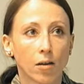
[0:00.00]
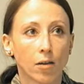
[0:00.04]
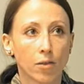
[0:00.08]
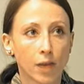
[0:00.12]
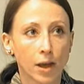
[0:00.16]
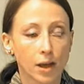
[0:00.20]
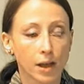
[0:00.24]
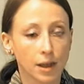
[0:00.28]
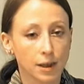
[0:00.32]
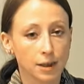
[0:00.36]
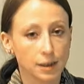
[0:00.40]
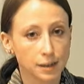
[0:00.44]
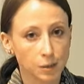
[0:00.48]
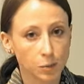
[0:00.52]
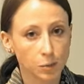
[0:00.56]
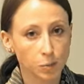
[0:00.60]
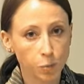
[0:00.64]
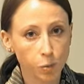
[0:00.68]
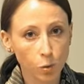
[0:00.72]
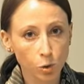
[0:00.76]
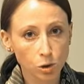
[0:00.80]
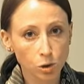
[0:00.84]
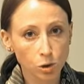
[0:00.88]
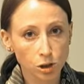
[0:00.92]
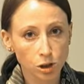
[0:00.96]
They are
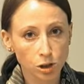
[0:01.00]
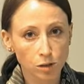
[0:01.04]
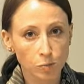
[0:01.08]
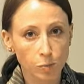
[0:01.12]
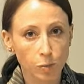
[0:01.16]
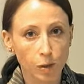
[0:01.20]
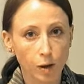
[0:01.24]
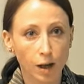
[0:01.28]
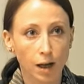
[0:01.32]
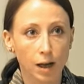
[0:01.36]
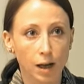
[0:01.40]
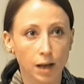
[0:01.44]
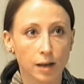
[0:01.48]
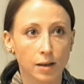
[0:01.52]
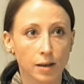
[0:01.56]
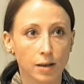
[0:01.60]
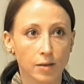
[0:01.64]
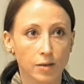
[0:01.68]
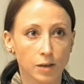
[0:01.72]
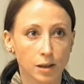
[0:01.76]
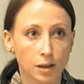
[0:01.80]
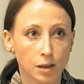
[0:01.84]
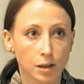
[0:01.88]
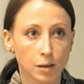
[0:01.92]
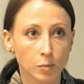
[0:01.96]
supported by
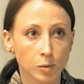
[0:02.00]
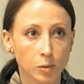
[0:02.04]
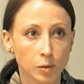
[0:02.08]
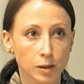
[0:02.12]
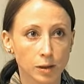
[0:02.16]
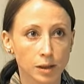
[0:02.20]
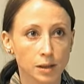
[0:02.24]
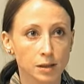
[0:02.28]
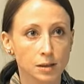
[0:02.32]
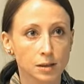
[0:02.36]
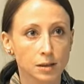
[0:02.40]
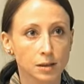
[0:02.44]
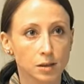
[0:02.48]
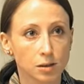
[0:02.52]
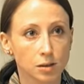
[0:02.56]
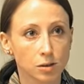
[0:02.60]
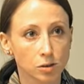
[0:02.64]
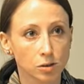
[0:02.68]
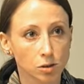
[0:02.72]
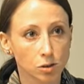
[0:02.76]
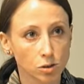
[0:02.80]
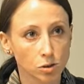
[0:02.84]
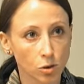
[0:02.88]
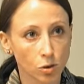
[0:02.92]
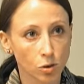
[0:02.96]
the company's
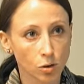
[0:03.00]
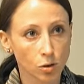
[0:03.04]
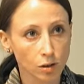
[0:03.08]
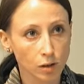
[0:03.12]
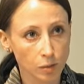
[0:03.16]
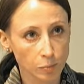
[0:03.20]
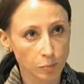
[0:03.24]
strong